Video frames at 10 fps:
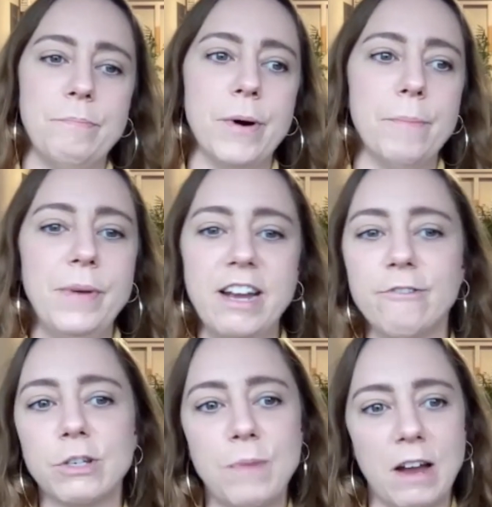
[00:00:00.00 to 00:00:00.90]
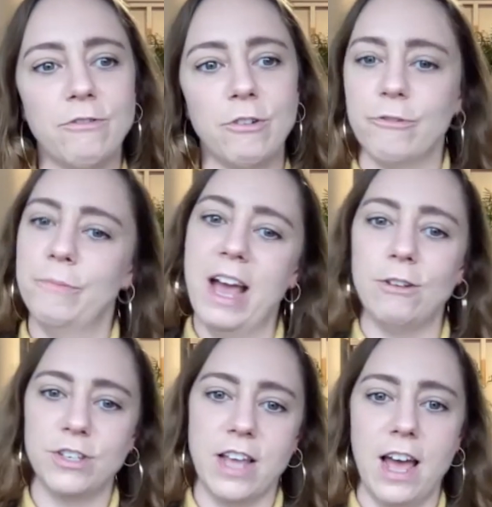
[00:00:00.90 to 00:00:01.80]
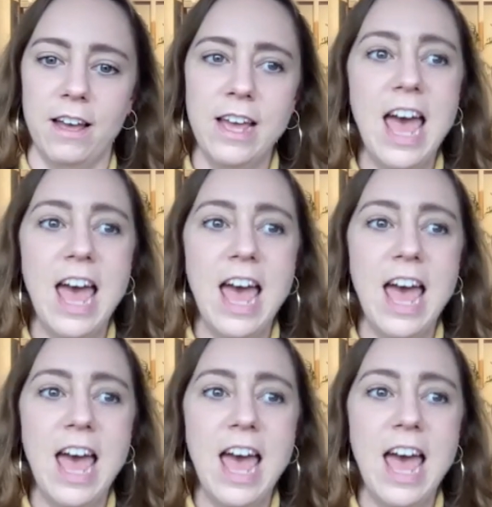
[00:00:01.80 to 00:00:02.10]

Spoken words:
but being respectful from the outset